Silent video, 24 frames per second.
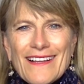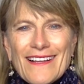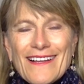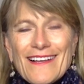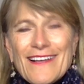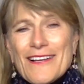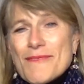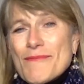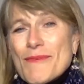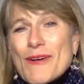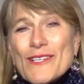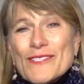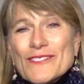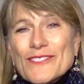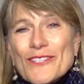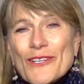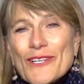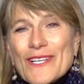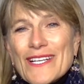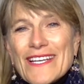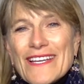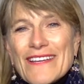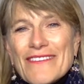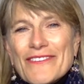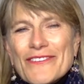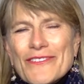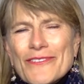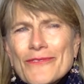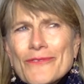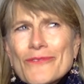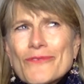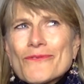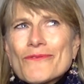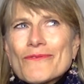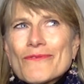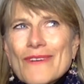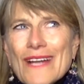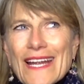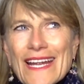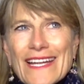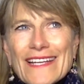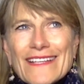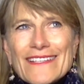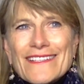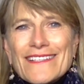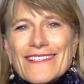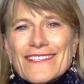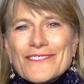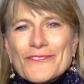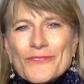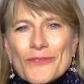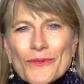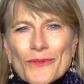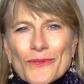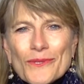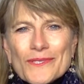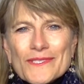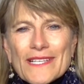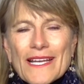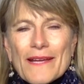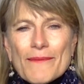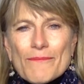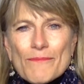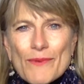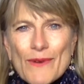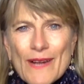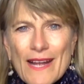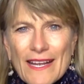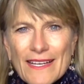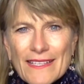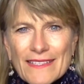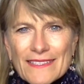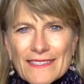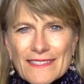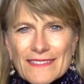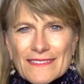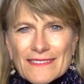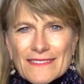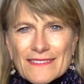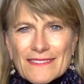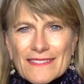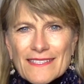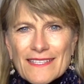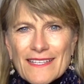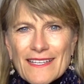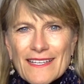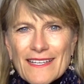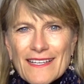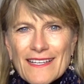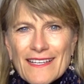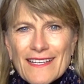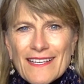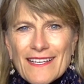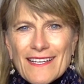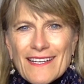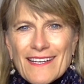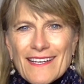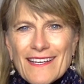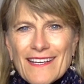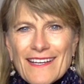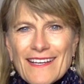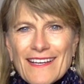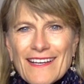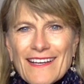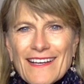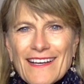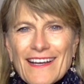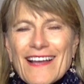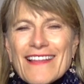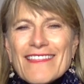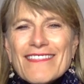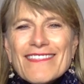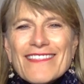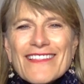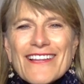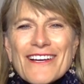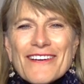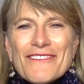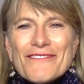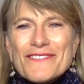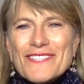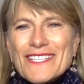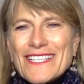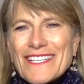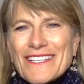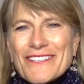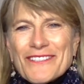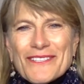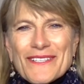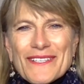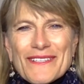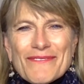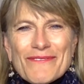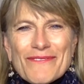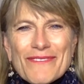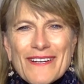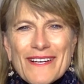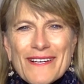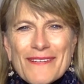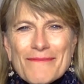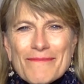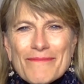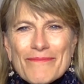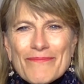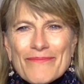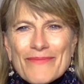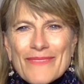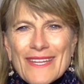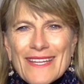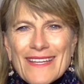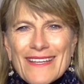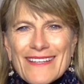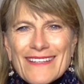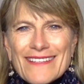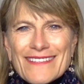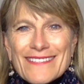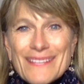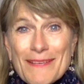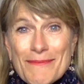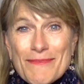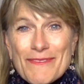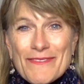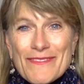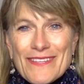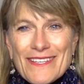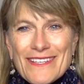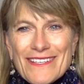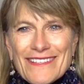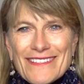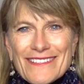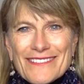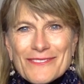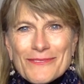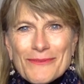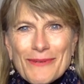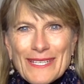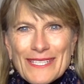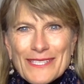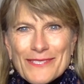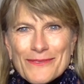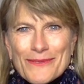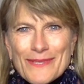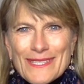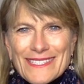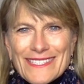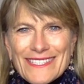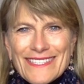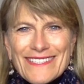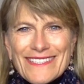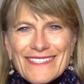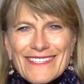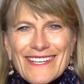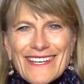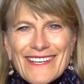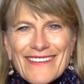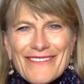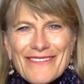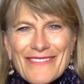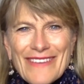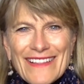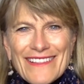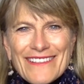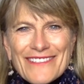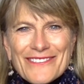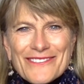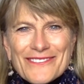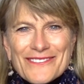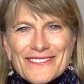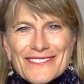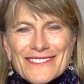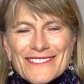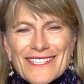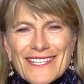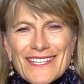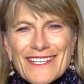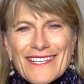Amal's already given you great tools and practice. I loved hearing from some of the 2020 fellows